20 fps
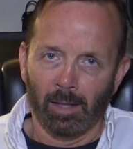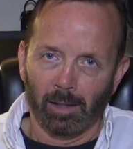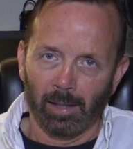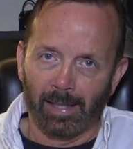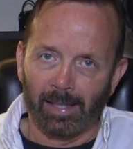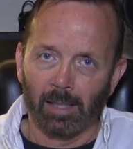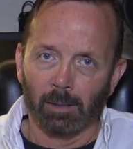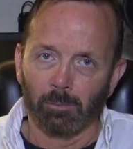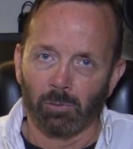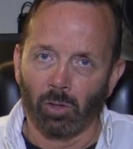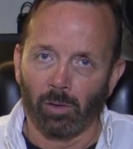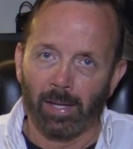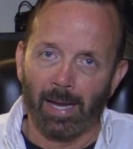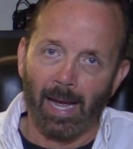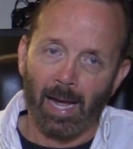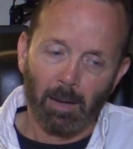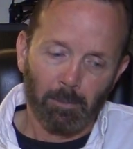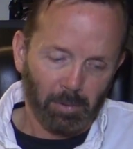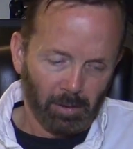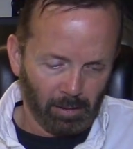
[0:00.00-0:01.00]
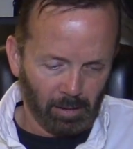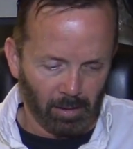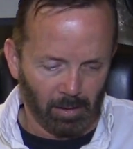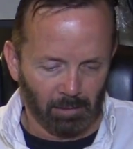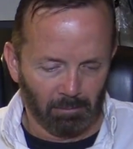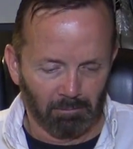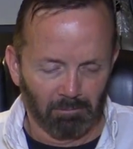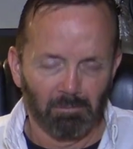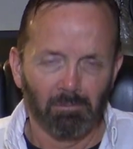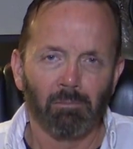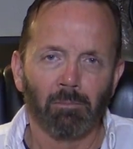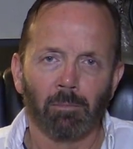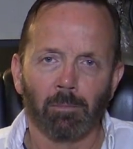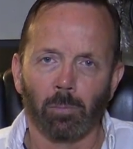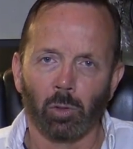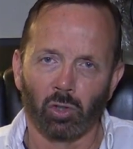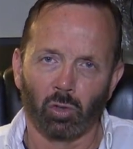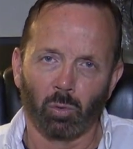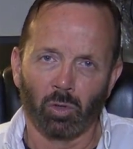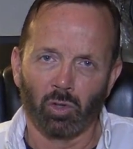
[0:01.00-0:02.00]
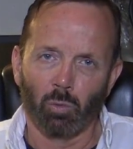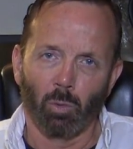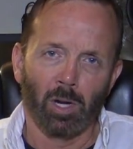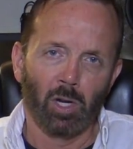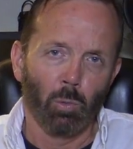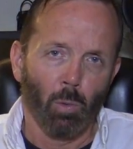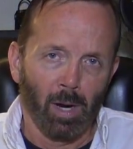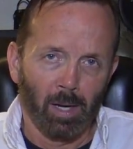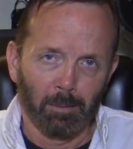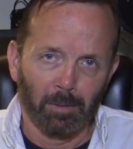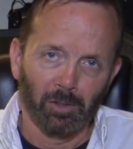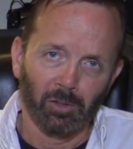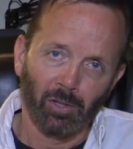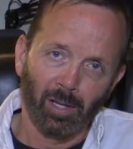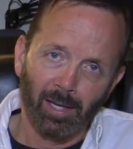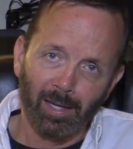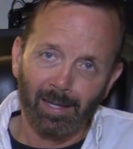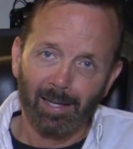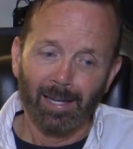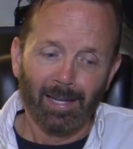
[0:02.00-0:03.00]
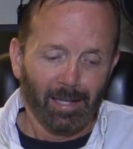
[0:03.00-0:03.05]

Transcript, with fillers: link them to the app, and then push which one you want him to say.